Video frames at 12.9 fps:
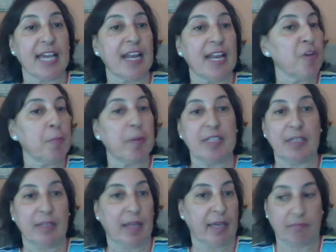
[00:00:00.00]
And
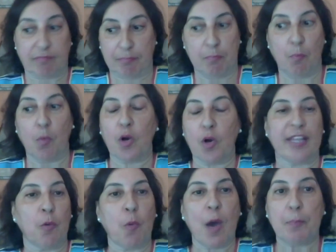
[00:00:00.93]
everybody, like more
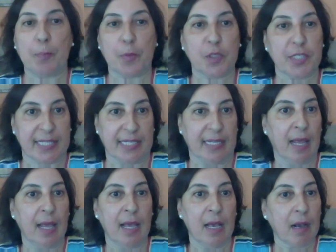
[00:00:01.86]
than one person,
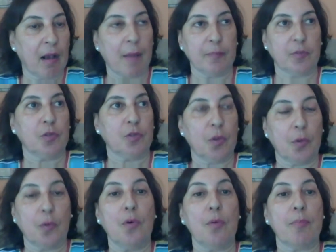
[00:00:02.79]
come to the
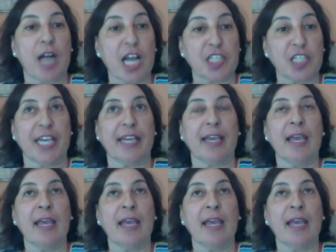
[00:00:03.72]
room rushing.